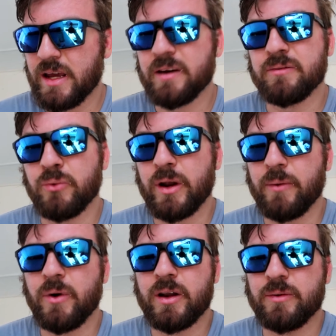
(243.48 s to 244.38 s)
of what I
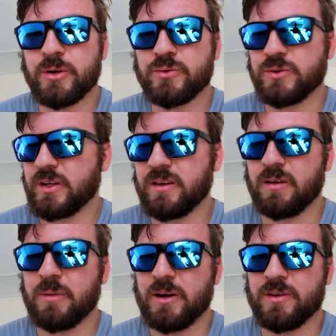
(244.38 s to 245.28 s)
wanted, which was
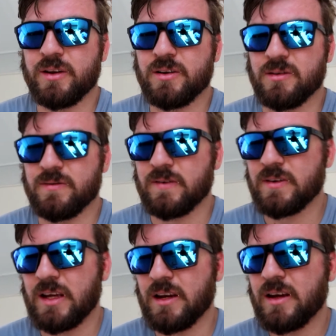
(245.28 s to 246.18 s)
anything better than a two
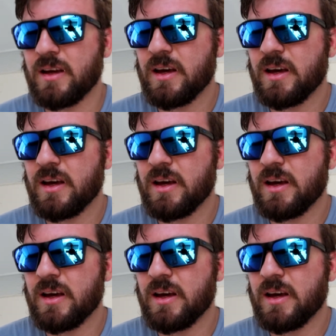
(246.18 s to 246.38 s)
fifteen.